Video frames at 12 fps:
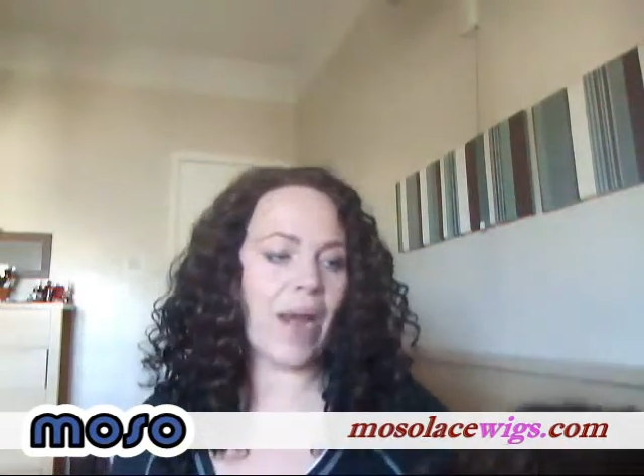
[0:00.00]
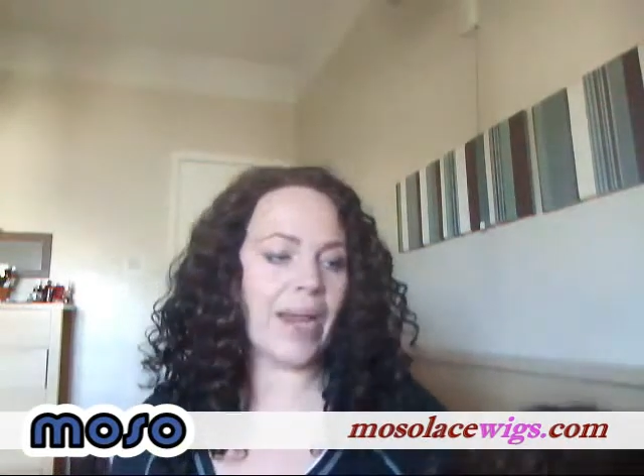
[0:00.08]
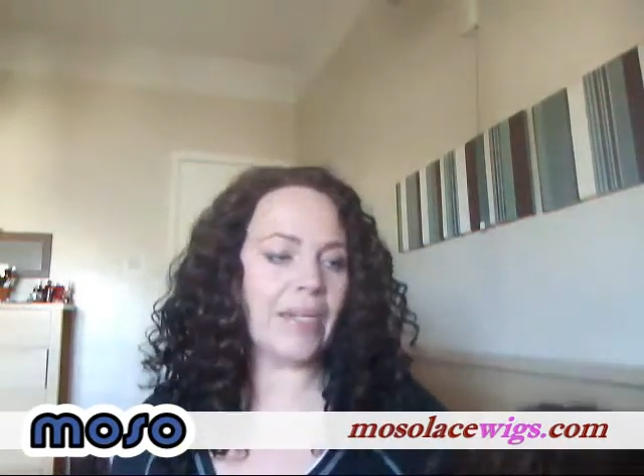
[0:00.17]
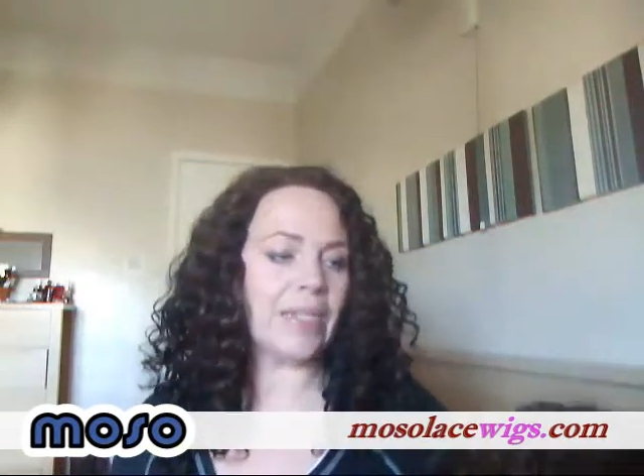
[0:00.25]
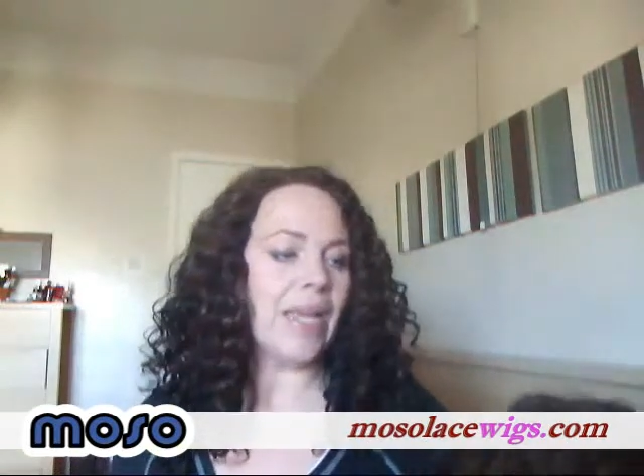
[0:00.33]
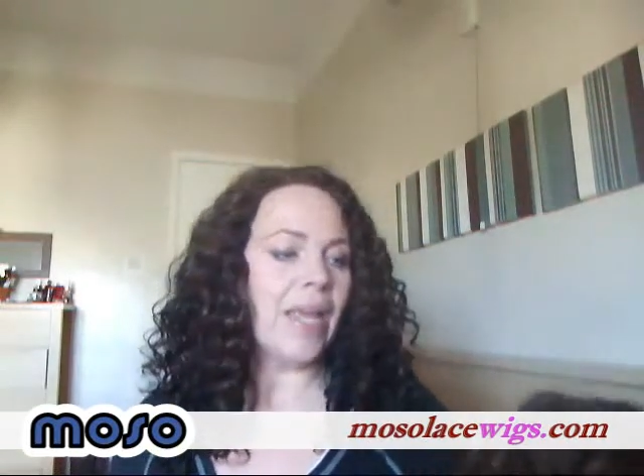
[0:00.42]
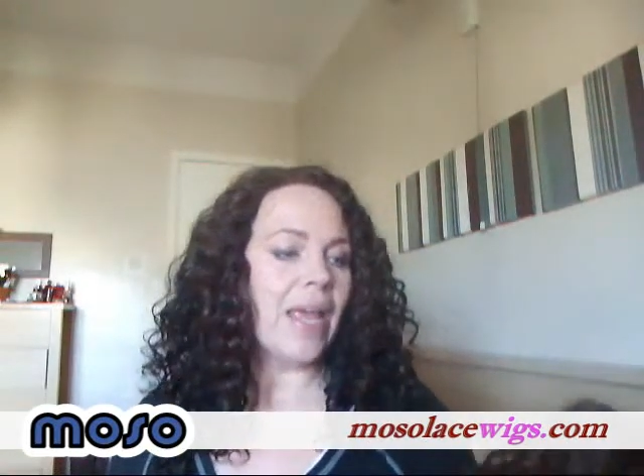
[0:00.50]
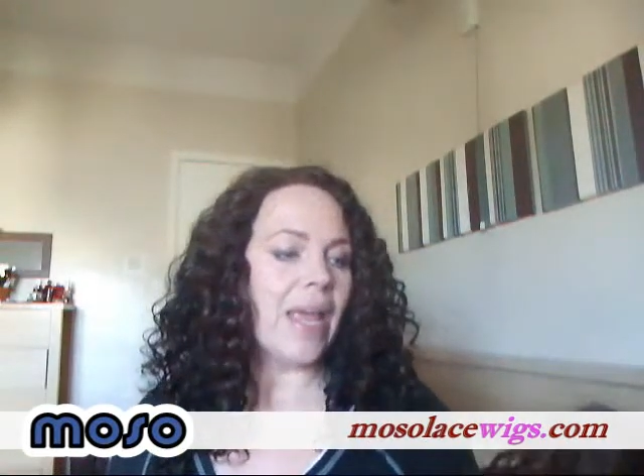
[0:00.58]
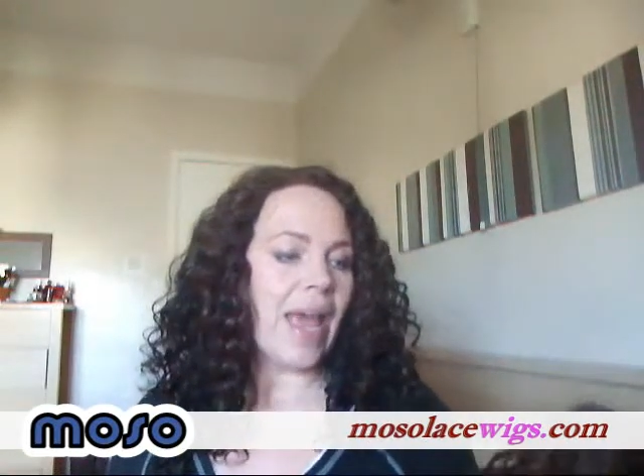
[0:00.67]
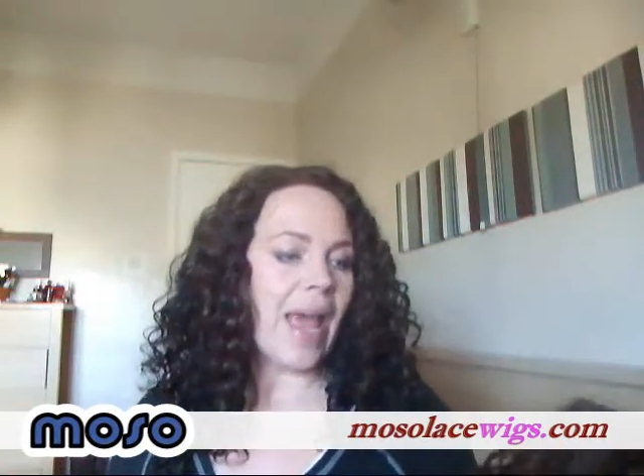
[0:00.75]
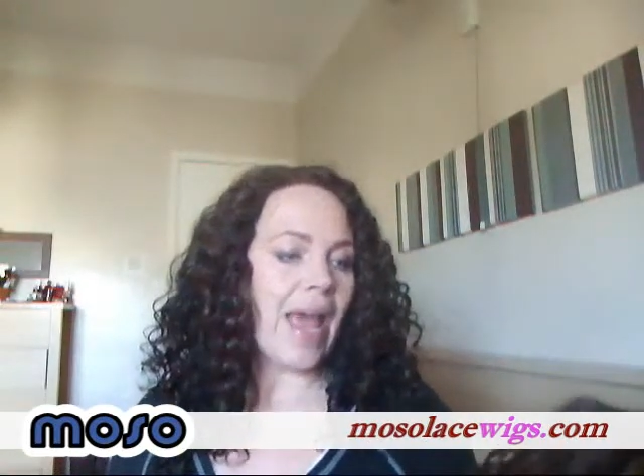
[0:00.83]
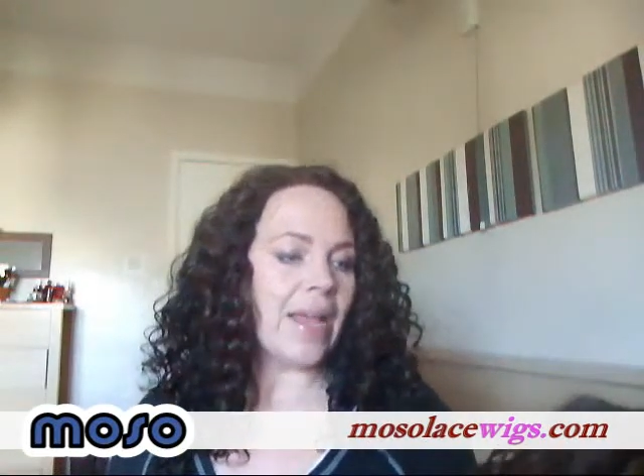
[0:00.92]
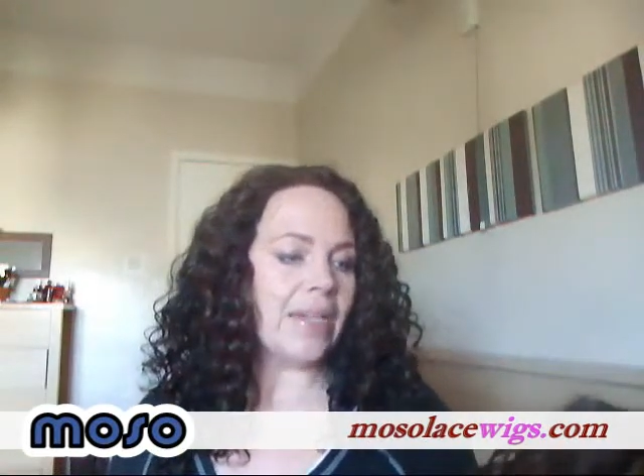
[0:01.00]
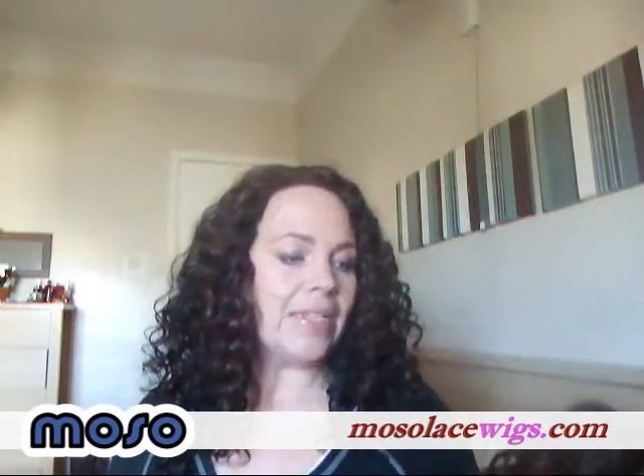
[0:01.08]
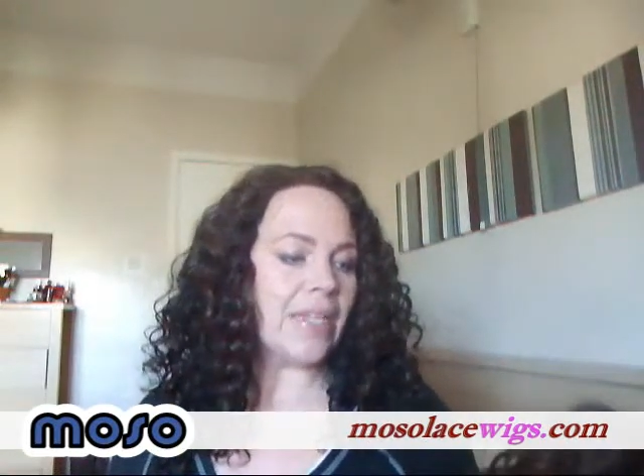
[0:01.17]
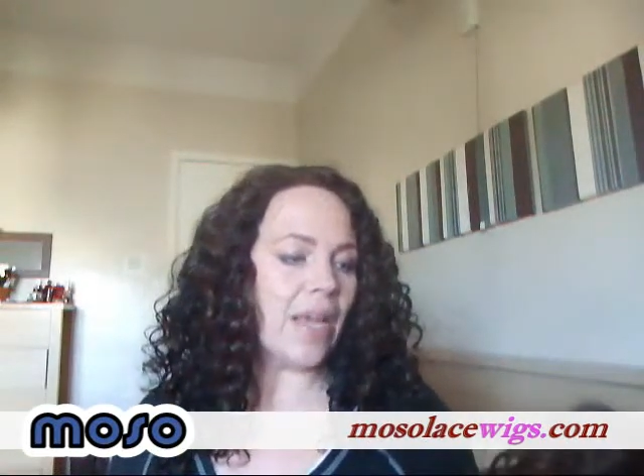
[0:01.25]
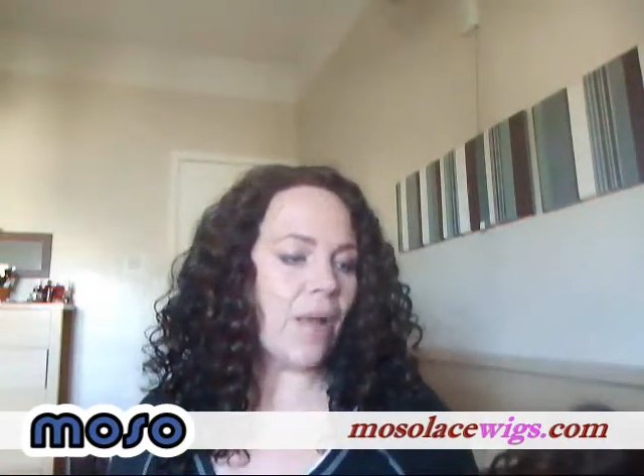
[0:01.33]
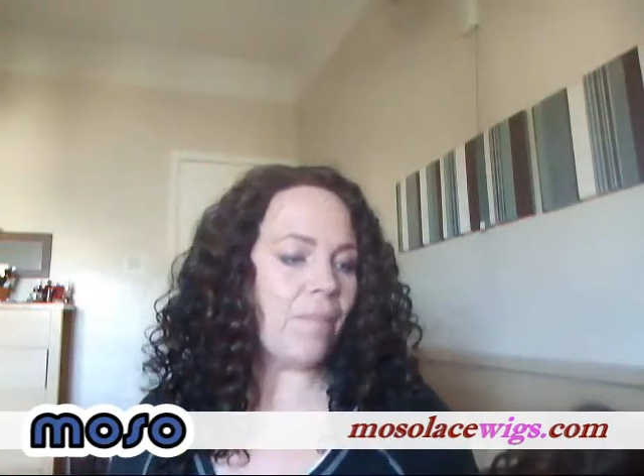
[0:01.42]
brand,
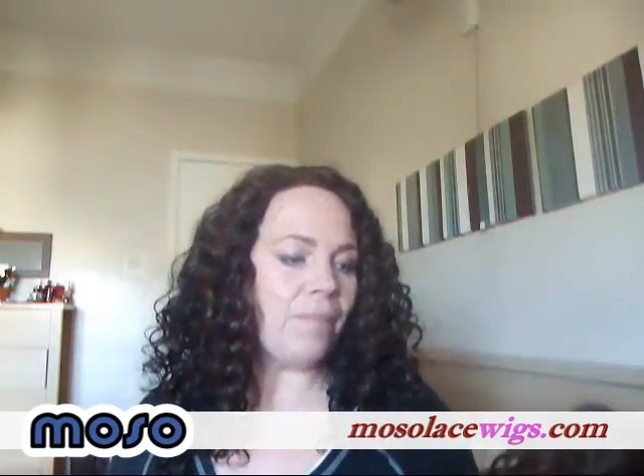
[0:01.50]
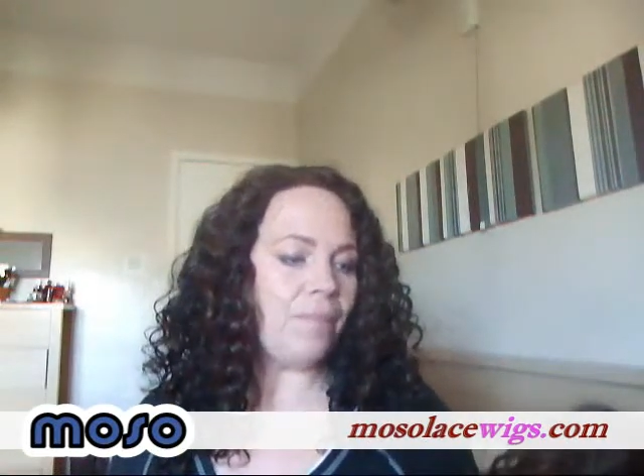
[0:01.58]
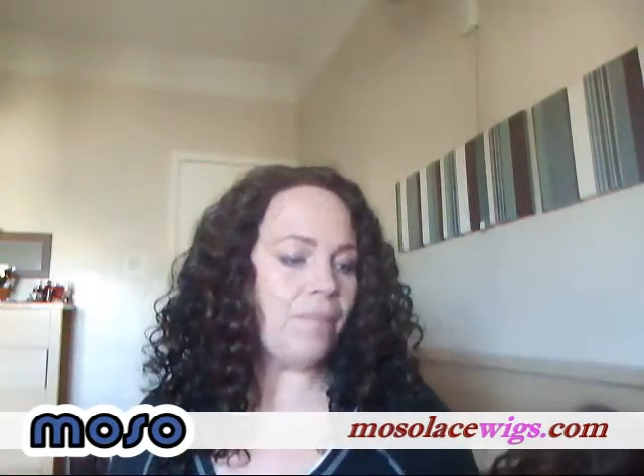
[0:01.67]
and